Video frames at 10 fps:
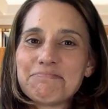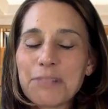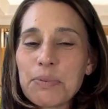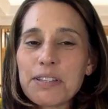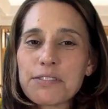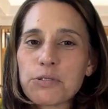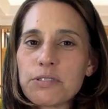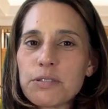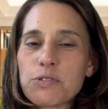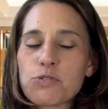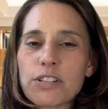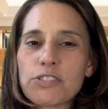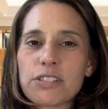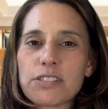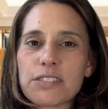Maybe it's doing some
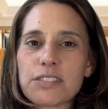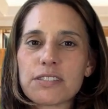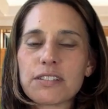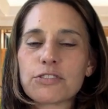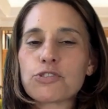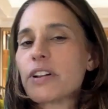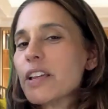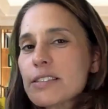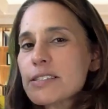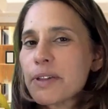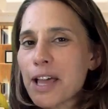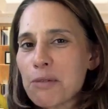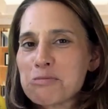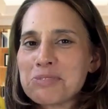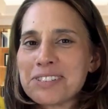stretches, drinking some
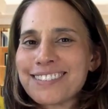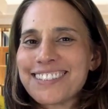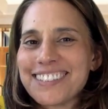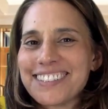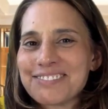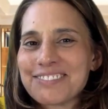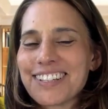chamomile tea.